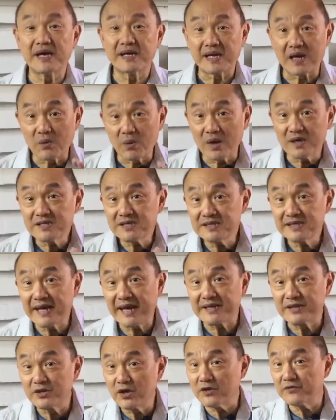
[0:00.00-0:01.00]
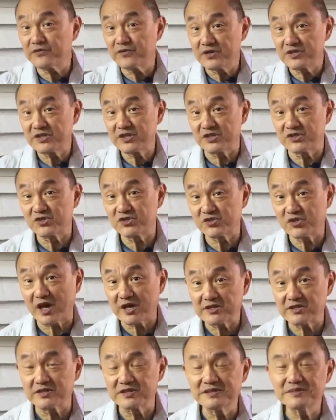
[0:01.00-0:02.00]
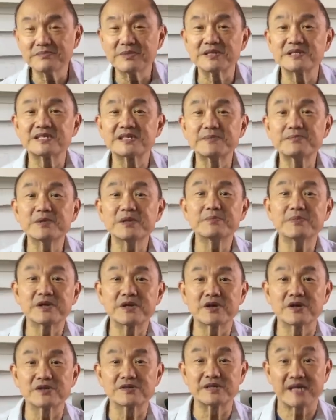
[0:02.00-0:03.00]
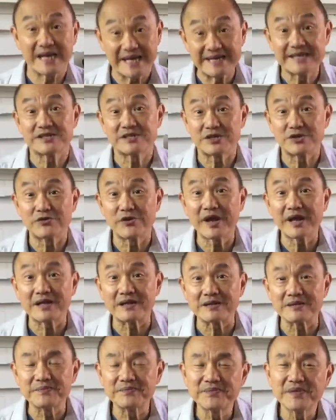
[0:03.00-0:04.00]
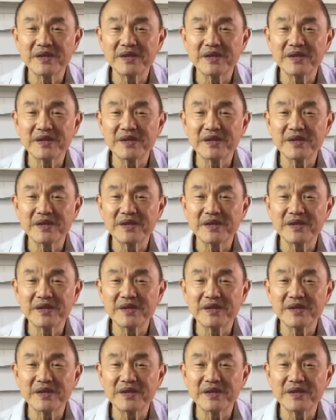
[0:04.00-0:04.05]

and I wanted that not for its construction, but simply because it is a grail.